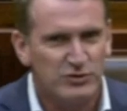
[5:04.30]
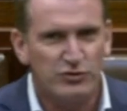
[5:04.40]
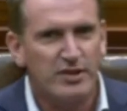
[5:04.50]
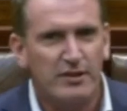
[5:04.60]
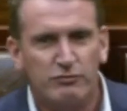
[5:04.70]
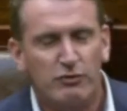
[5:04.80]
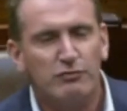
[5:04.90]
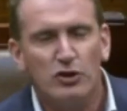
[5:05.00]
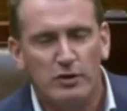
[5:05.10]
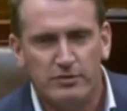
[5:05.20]
just have to
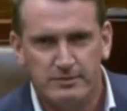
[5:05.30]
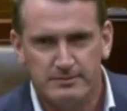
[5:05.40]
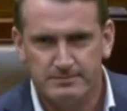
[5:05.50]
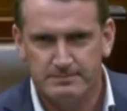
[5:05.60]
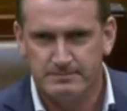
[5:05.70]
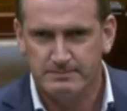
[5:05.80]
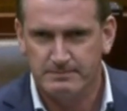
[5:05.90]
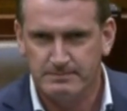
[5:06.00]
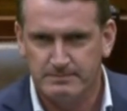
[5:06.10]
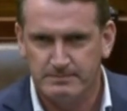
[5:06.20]
review it.
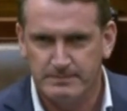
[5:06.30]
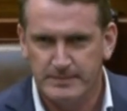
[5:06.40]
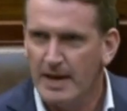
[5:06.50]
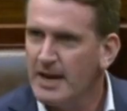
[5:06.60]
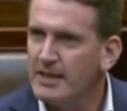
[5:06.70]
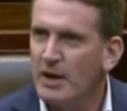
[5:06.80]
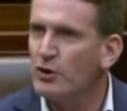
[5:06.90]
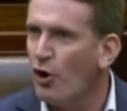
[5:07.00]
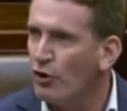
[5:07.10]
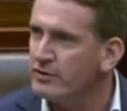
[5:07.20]
Now, in
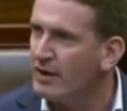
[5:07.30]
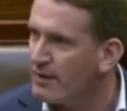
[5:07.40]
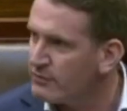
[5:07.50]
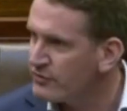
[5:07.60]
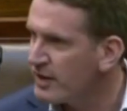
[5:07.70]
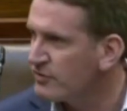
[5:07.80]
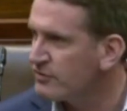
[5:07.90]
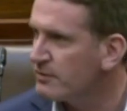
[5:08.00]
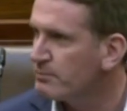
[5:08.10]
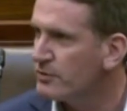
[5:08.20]
all the conversations
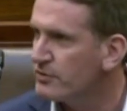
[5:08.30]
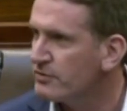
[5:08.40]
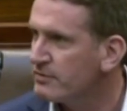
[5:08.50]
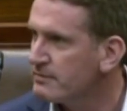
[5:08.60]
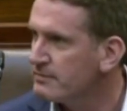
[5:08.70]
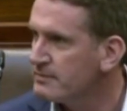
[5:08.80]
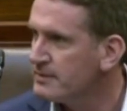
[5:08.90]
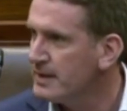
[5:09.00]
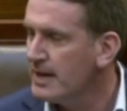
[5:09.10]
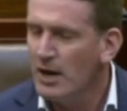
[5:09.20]
at budget,
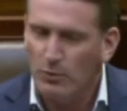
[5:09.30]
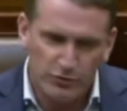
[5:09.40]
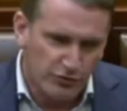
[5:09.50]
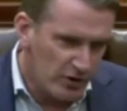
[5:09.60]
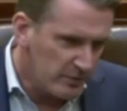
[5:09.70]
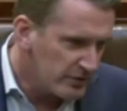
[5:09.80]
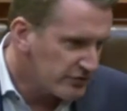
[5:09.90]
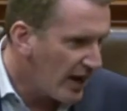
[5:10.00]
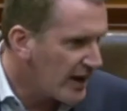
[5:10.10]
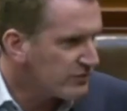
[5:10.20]
we'll talk about
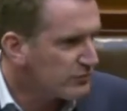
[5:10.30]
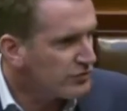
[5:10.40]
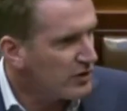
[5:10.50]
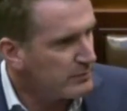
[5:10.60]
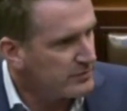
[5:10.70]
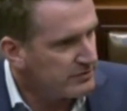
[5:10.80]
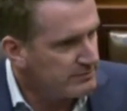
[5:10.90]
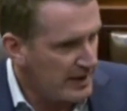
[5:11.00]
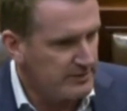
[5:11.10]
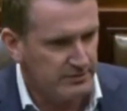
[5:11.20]
tax and we'll talk about
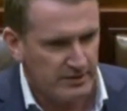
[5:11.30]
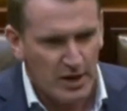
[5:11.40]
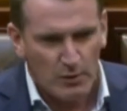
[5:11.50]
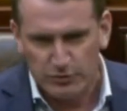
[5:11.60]
spend. We'll